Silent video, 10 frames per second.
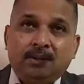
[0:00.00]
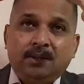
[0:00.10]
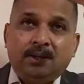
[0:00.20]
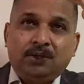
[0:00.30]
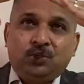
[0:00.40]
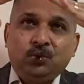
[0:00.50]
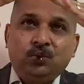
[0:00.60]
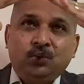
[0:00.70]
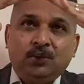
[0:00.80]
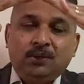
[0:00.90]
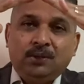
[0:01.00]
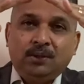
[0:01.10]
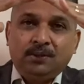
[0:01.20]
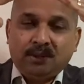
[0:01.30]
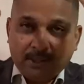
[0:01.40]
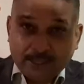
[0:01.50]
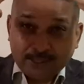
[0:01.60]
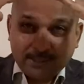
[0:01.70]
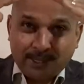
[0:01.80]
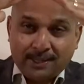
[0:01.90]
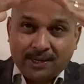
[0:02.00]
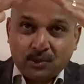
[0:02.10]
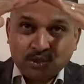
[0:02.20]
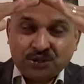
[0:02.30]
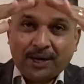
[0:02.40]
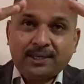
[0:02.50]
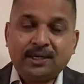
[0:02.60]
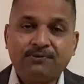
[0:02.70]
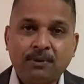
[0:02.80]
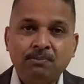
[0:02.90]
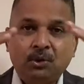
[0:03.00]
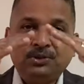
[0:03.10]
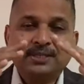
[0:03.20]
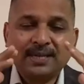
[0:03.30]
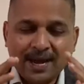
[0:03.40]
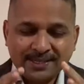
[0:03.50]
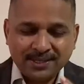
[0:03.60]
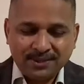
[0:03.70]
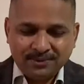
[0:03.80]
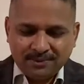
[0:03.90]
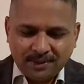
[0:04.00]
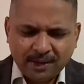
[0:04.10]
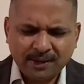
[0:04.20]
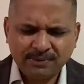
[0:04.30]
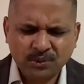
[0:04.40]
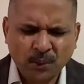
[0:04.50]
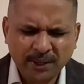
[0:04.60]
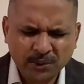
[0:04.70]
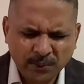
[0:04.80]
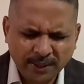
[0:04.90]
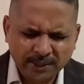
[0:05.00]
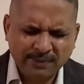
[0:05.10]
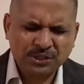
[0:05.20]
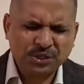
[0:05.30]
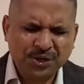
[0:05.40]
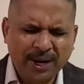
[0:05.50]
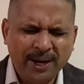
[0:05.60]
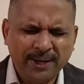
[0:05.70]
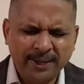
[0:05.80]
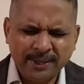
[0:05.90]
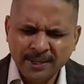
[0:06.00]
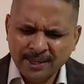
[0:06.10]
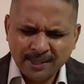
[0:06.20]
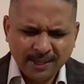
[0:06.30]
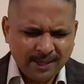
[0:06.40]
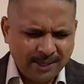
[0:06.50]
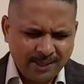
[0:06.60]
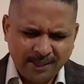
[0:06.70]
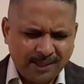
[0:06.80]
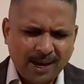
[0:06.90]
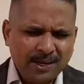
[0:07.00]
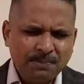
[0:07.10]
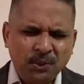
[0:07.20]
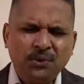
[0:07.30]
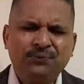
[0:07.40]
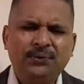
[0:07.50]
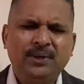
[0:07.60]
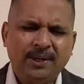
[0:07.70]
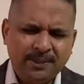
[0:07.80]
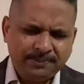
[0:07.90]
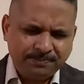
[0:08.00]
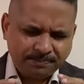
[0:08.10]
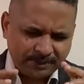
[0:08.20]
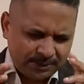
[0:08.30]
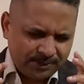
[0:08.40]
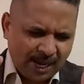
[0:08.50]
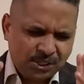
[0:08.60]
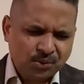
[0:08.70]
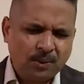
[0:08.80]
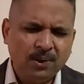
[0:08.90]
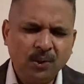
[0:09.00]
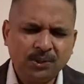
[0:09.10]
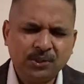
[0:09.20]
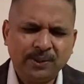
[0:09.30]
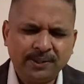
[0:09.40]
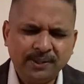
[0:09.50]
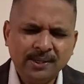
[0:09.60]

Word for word: uh, two, like like like you're sheltered from both the sides, and you, and I was going through it, and there was shade, and uh, it had a beautiful uh, natural look to it.